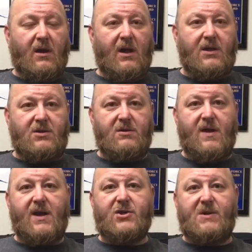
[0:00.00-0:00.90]
And due to
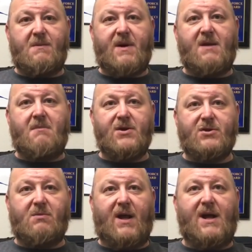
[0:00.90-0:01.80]
that extreme amount of
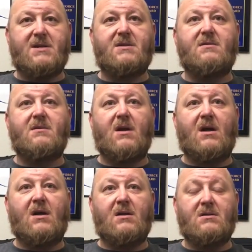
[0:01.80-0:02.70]
muzzle blast,
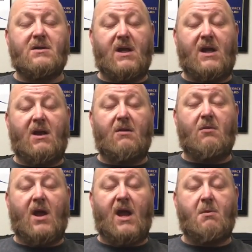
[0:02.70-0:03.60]
they
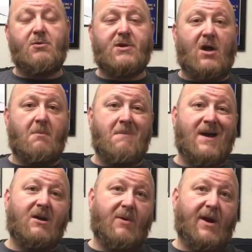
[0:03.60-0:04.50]
had what was called a
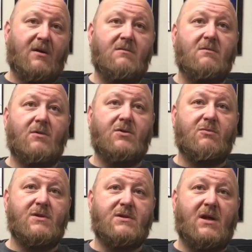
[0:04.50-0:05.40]
moderator, which
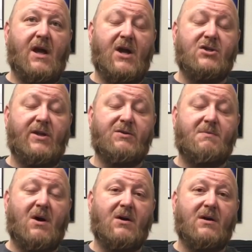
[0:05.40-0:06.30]
was actually was
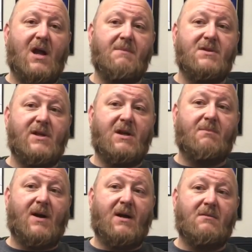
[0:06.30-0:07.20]
part compensator,
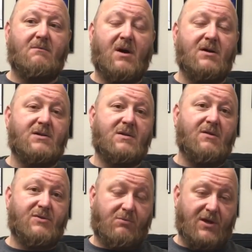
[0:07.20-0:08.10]
part
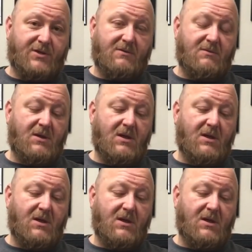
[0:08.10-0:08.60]
sound suppressor.